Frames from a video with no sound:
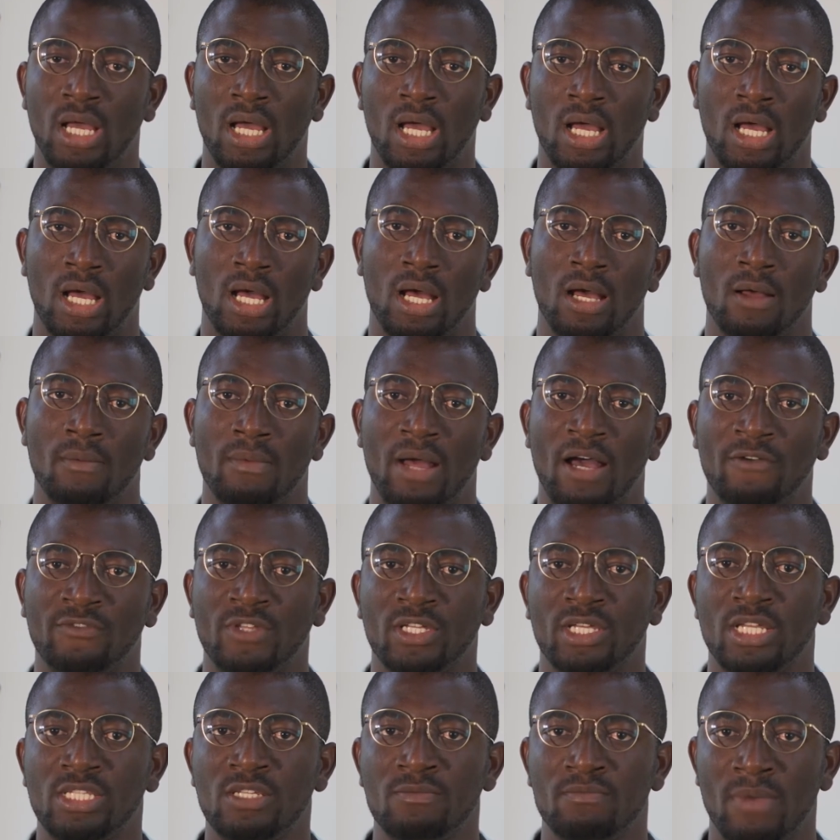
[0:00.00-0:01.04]
after
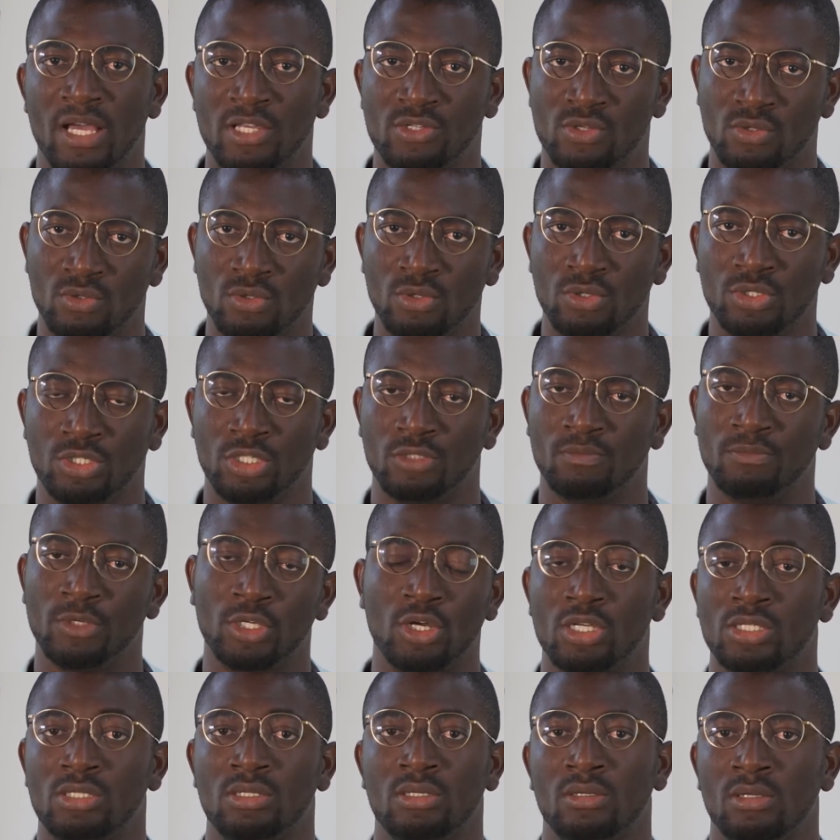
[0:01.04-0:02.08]
getting my solution,
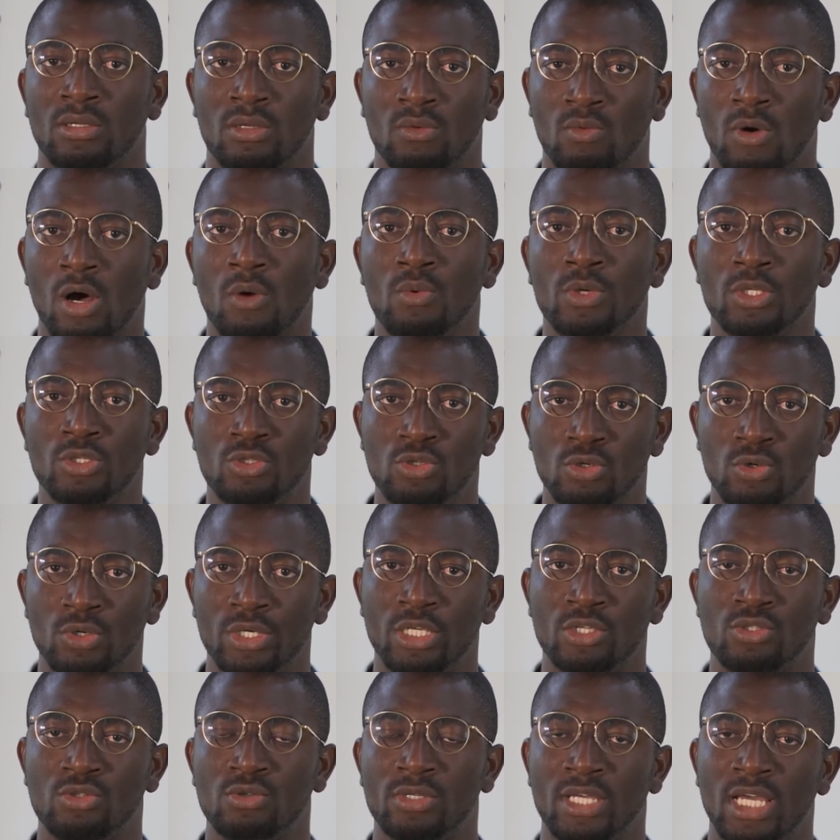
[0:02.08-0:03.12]
because what we do
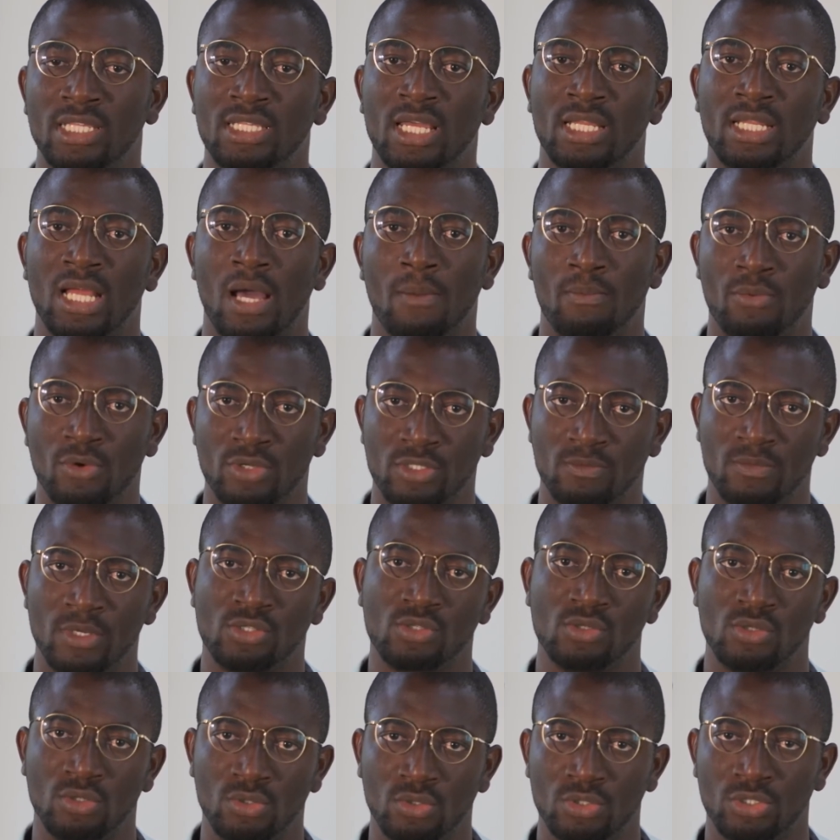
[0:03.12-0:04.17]
is to get an approximate
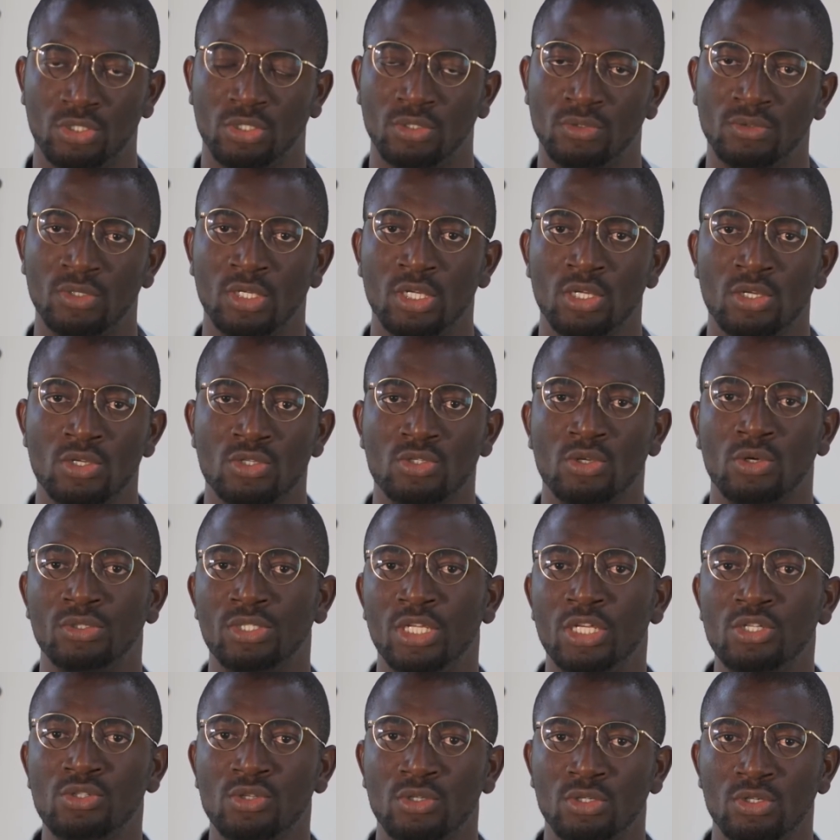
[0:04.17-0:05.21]
solution. So
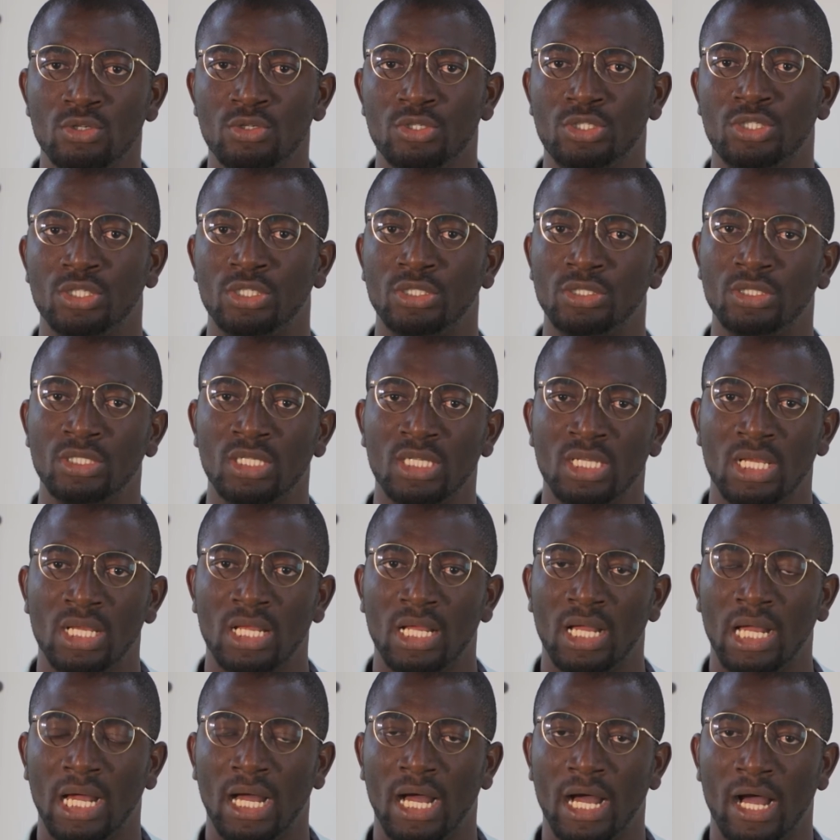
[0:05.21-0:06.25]
this solution,
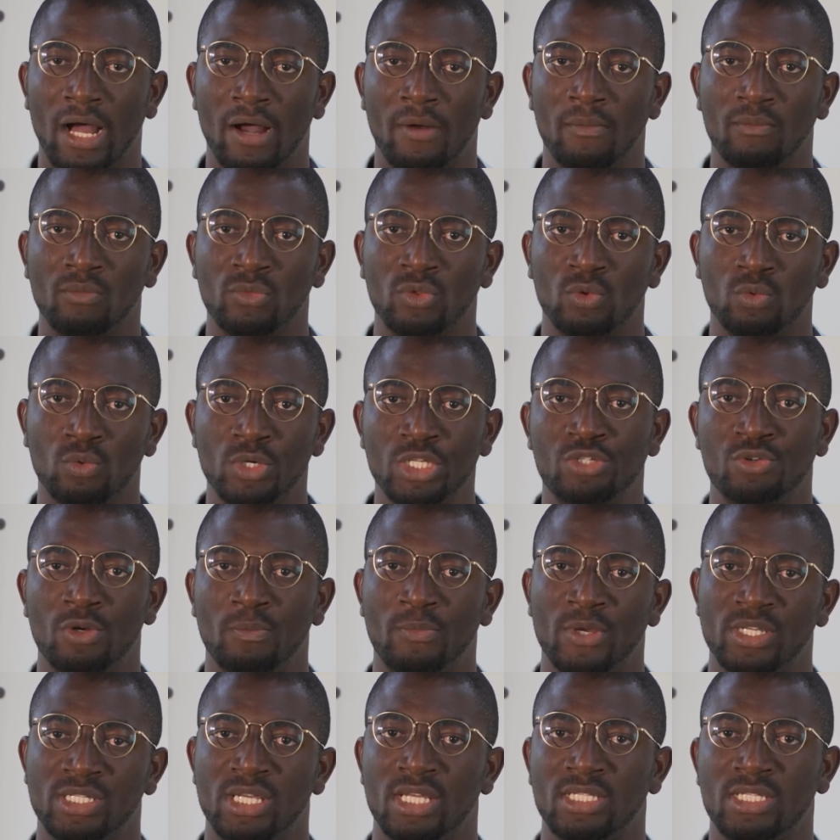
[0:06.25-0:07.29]
which
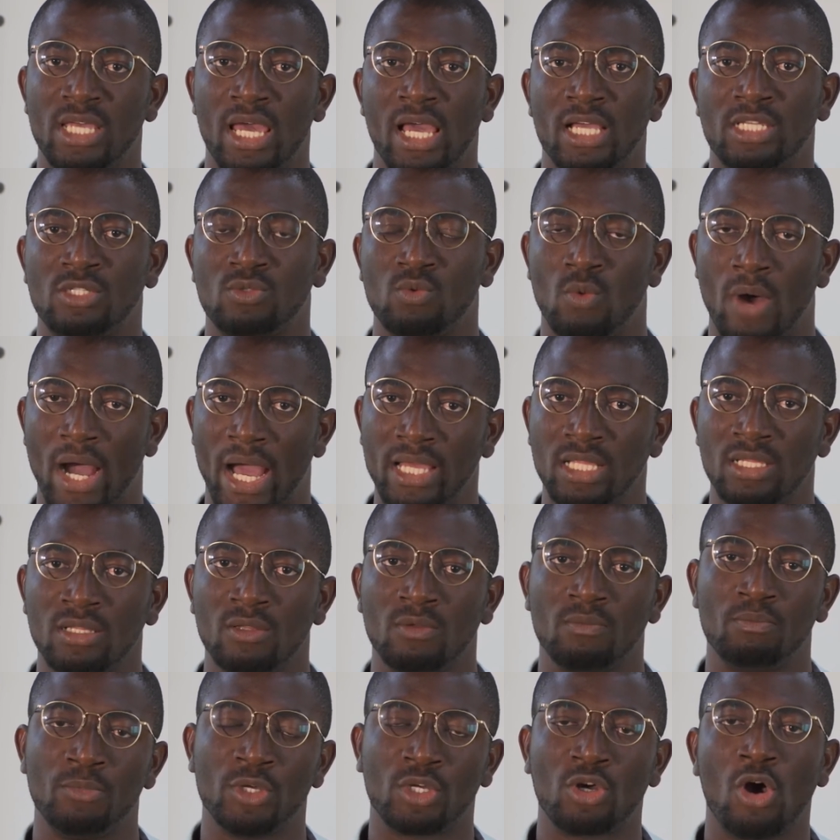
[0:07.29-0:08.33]
represents x, y,
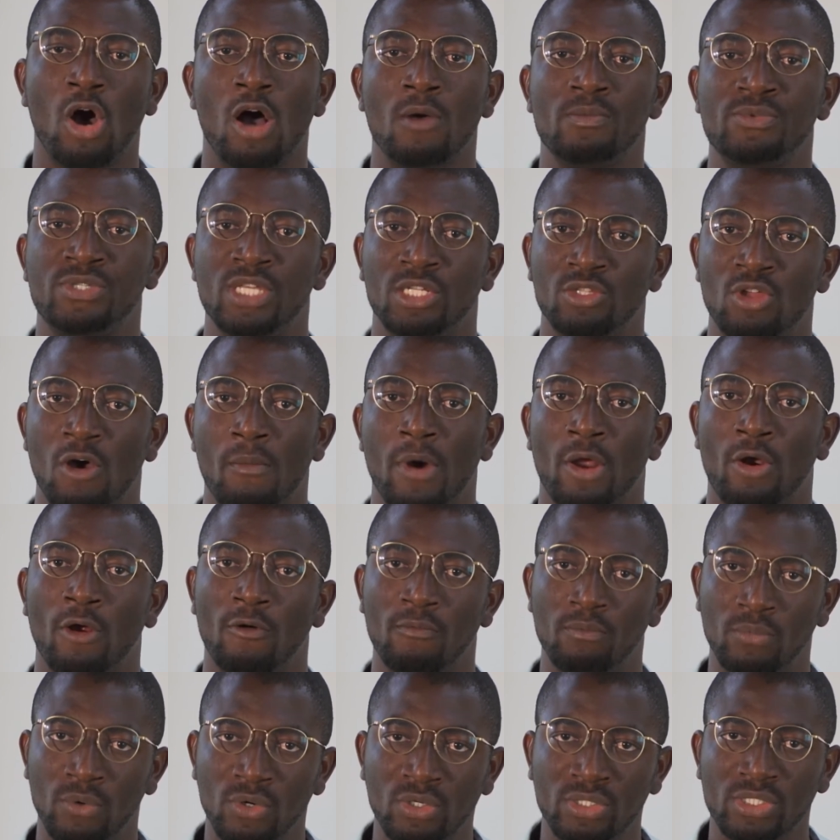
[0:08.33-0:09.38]
becomes the number
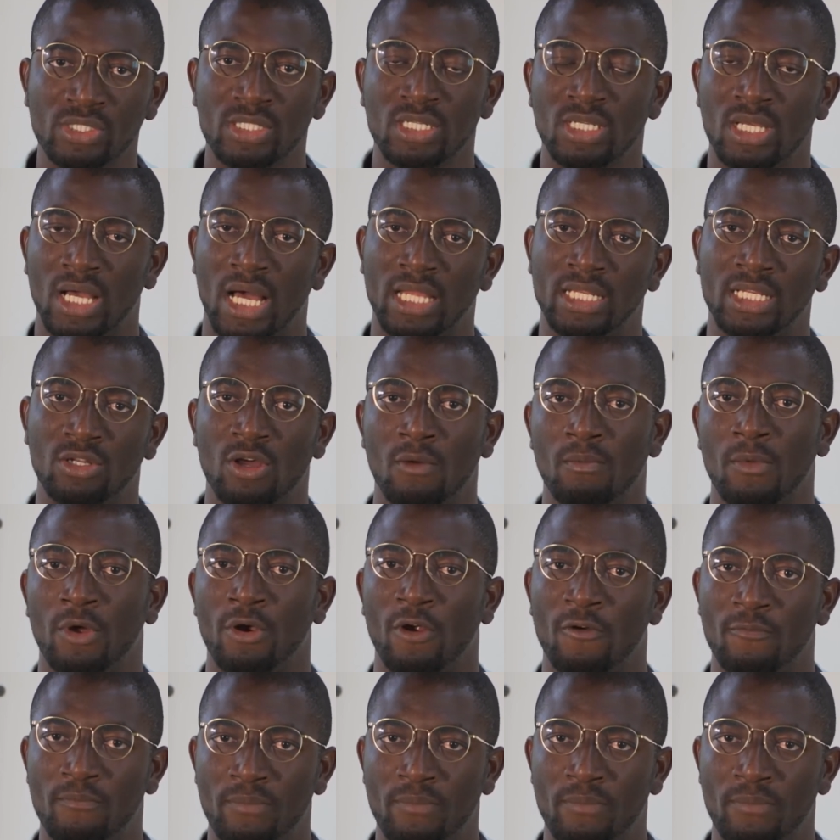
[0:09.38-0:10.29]
of books and the number of